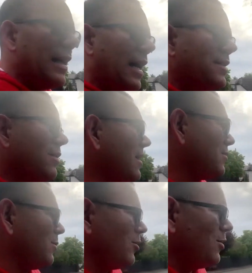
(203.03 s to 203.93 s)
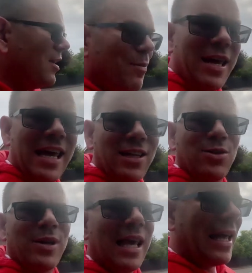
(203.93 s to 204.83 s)
And so that's what I'm doing. I'm here
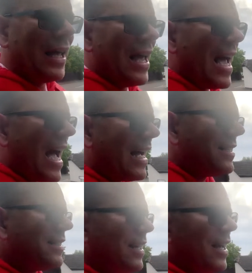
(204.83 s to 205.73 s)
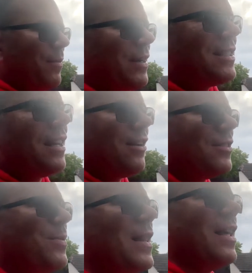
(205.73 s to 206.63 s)
doing it. And my son
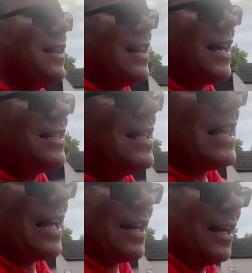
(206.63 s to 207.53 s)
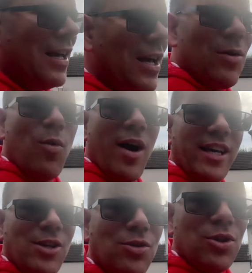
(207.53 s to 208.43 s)
asked me the other day, he said, "Dad, why are
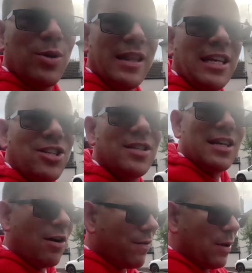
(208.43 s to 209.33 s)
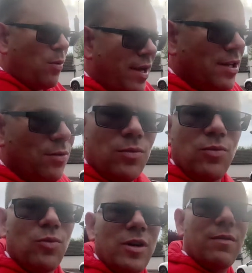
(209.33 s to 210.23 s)
you doing this yourself? Like, why don't
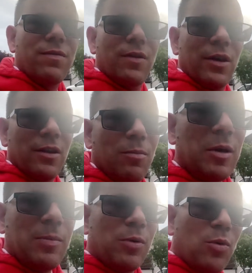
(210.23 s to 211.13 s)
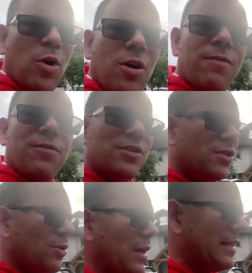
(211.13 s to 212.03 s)
one of the people that work for us
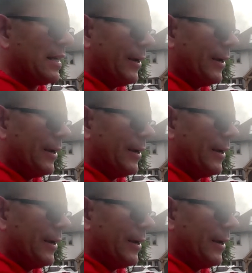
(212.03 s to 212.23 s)
do this?"